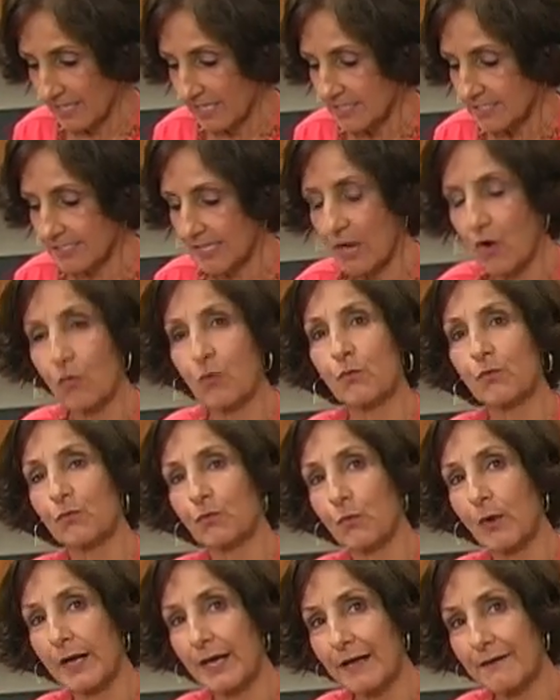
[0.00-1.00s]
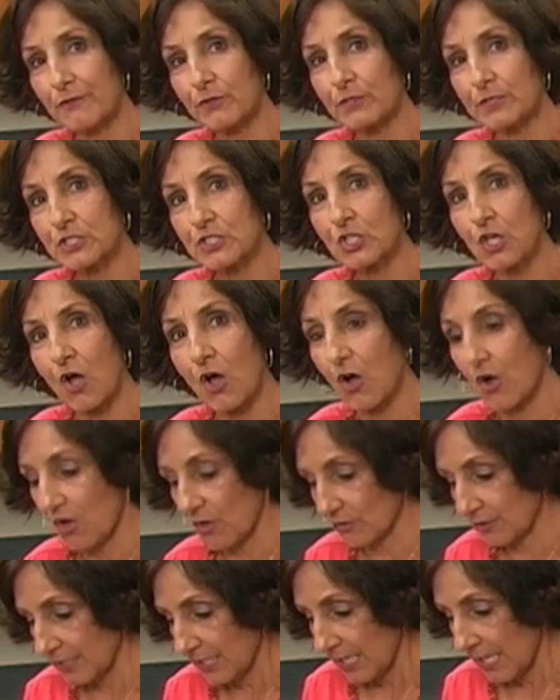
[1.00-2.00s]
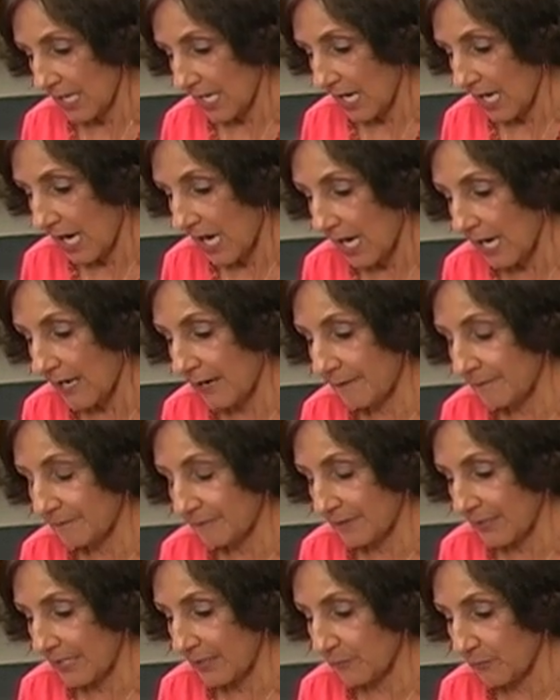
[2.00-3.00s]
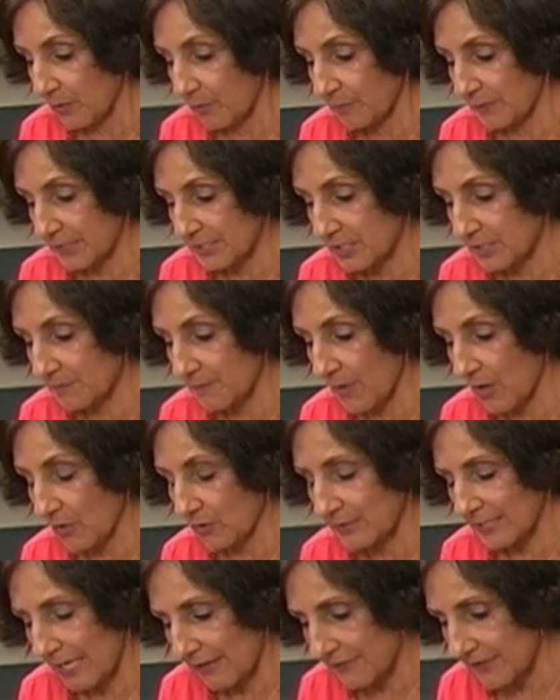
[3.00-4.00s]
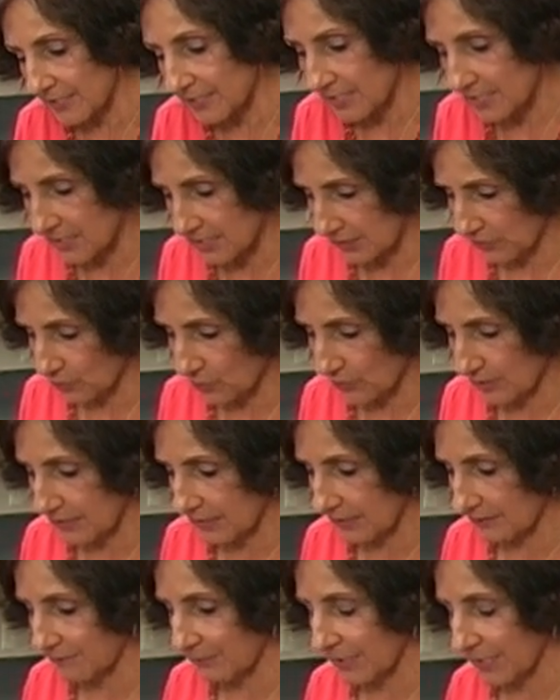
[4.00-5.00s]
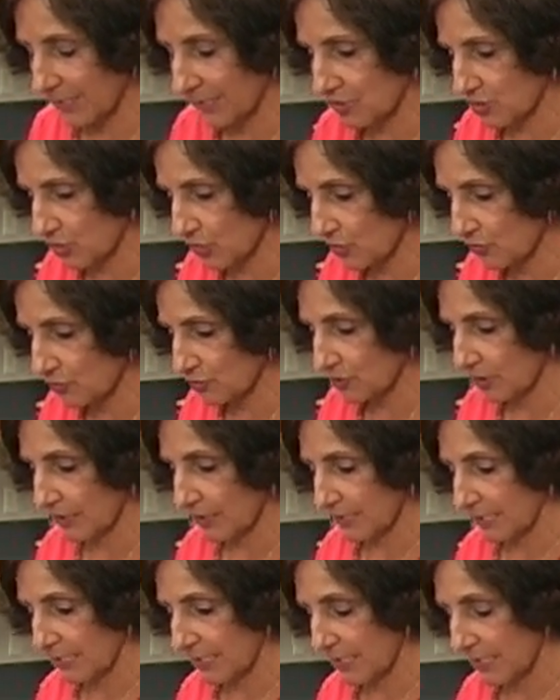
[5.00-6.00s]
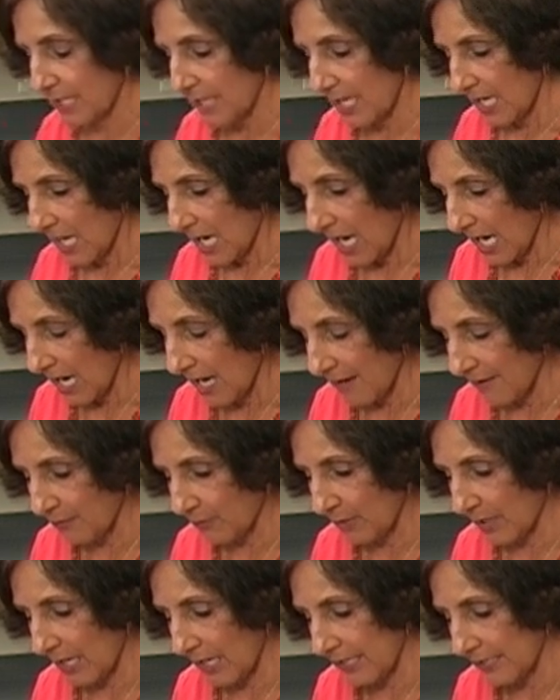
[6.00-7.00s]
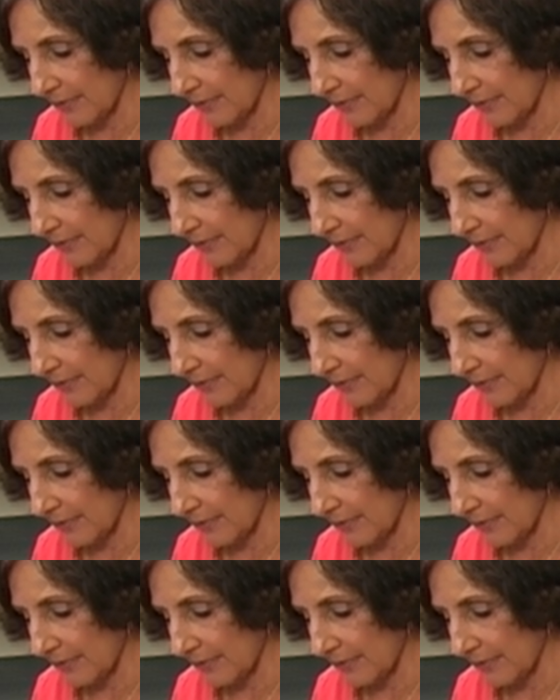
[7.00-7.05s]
So whatever it's called, it will be smoked. Now this is interesting because usually what